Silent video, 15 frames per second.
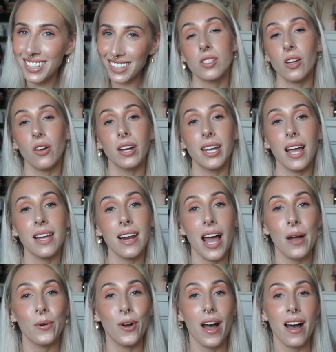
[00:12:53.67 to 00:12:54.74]
So again,
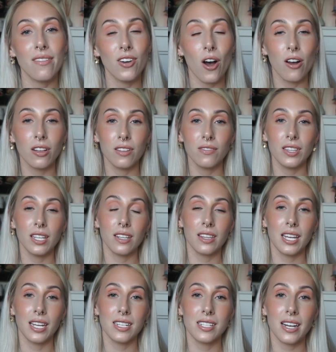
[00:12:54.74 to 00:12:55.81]
I will have all of the
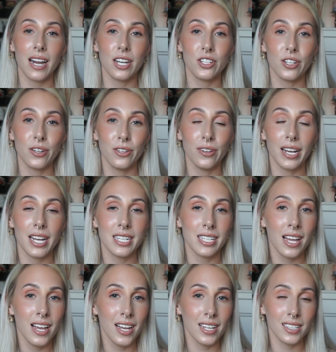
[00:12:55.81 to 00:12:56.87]
things that I showed you guys
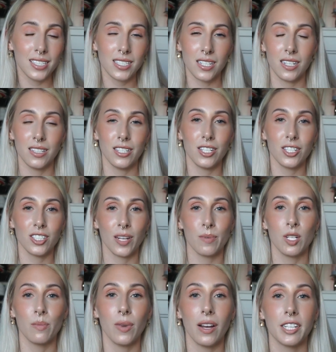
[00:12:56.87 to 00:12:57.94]
listed in the
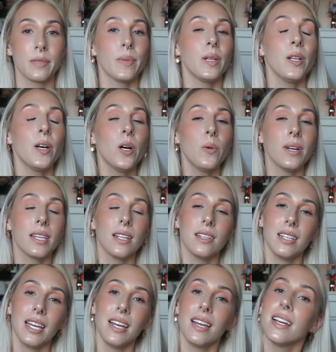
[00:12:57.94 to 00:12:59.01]
description box below with a
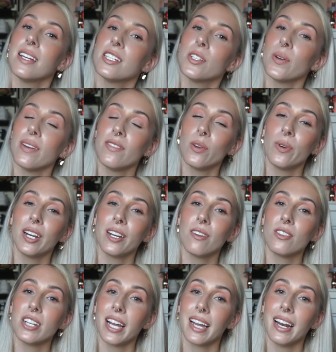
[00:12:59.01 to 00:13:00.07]
link, so if you want to go
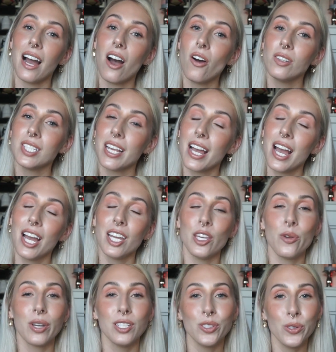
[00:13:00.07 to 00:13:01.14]
check it out,
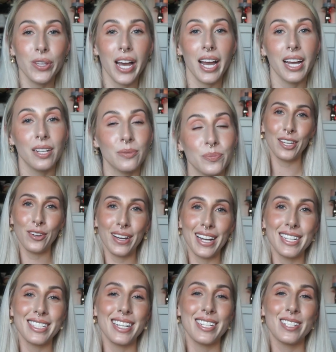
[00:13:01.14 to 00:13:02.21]
you can do that. Thank you
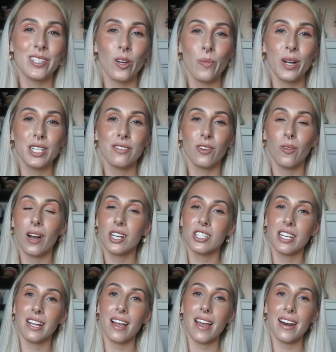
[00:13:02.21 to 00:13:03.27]
guys so much for
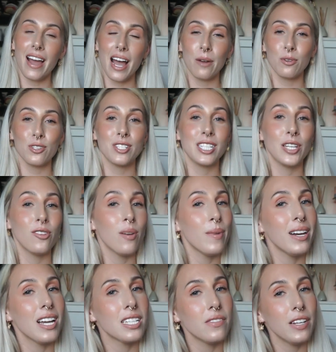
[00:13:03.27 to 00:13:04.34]
watching, and I will see you in
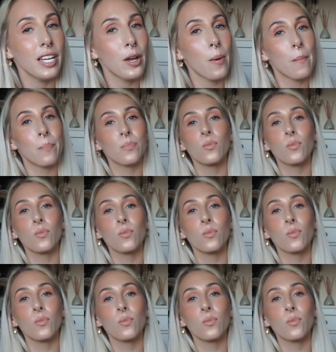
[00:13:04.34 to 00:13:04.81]
my next video.